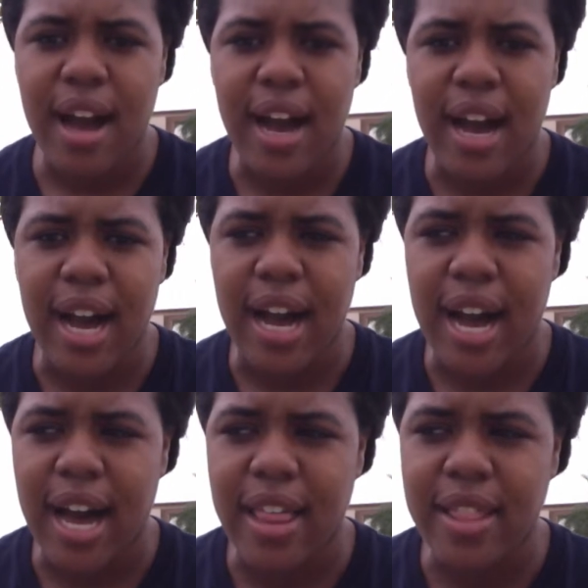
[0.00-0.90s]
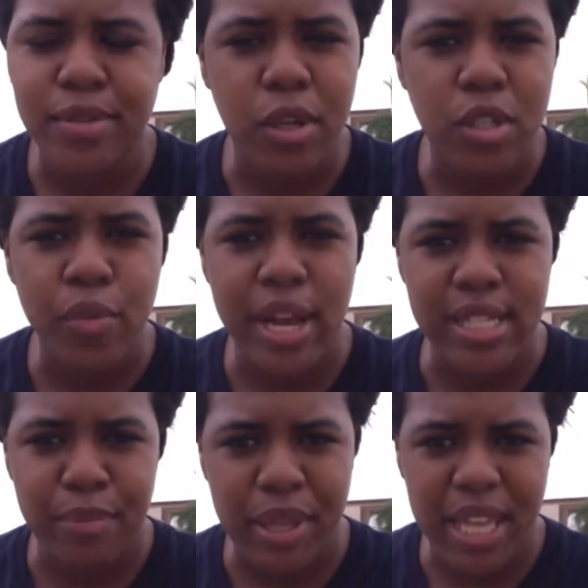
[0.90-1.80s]
There was also
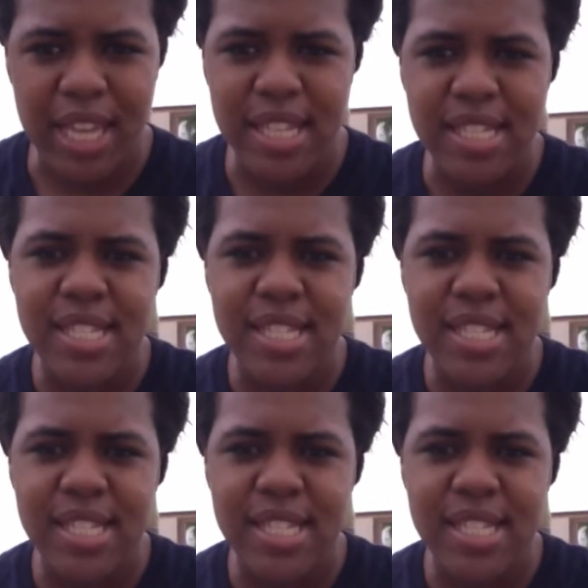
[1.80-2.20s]
rice and peas.